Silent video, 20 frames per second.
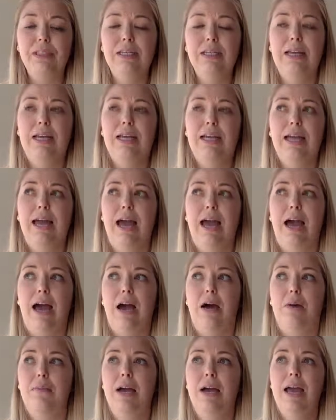And
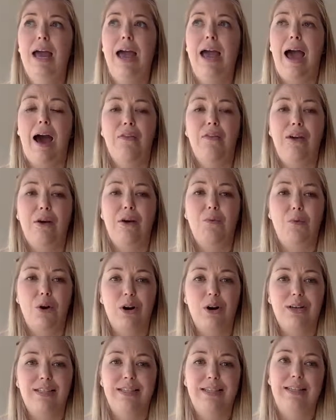how that
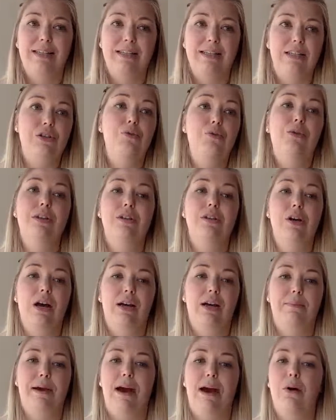works is you can
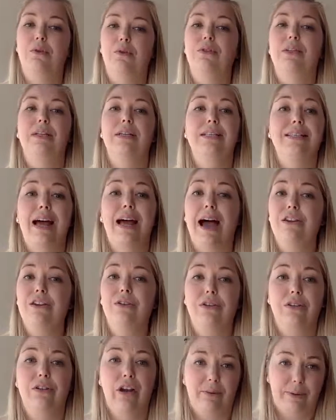talk about the design, you
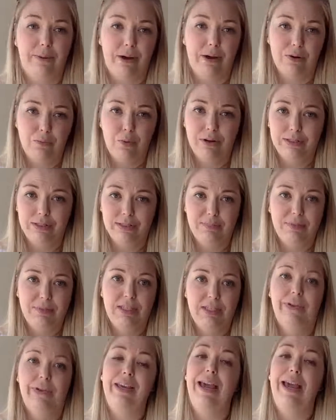can talk about one
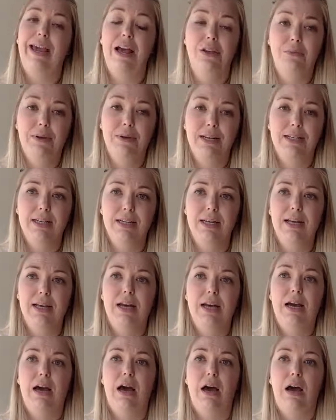specific element.
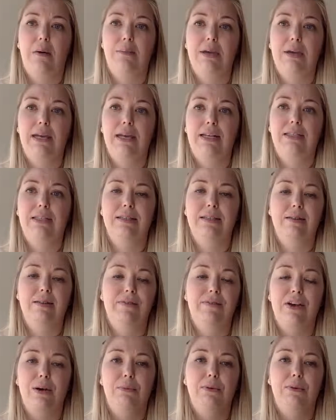It is
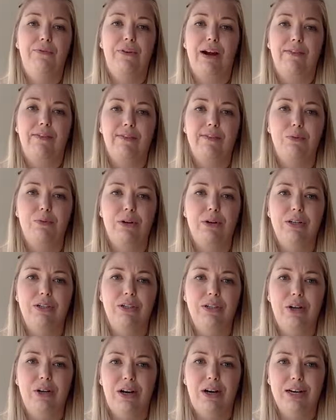available for everyone
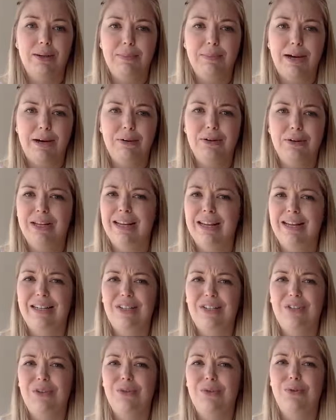to talk about and
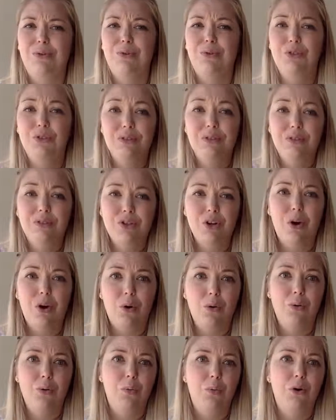to
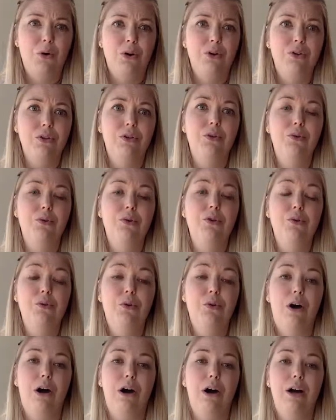show the world who you
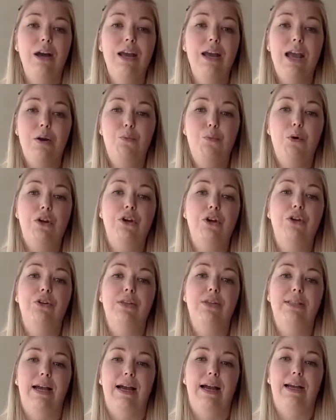are and what you're
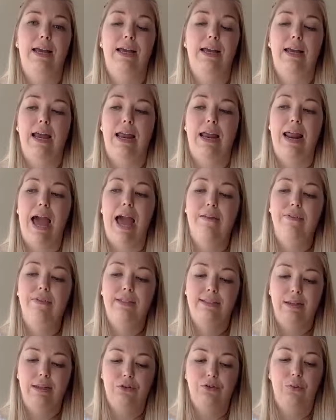designing, and have a
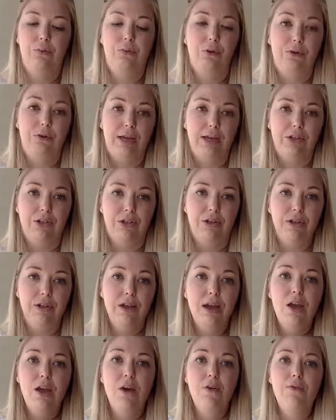central location
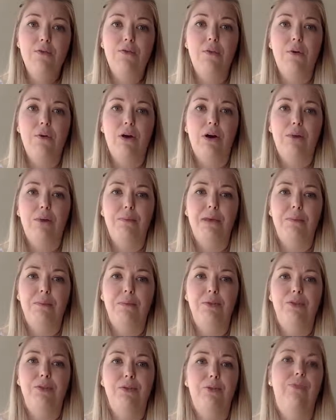for
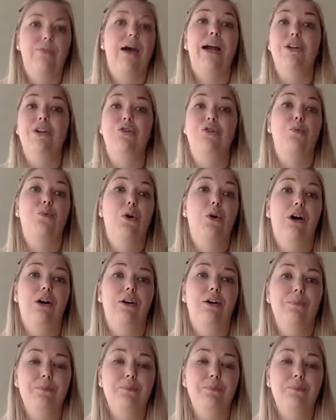people to find your work.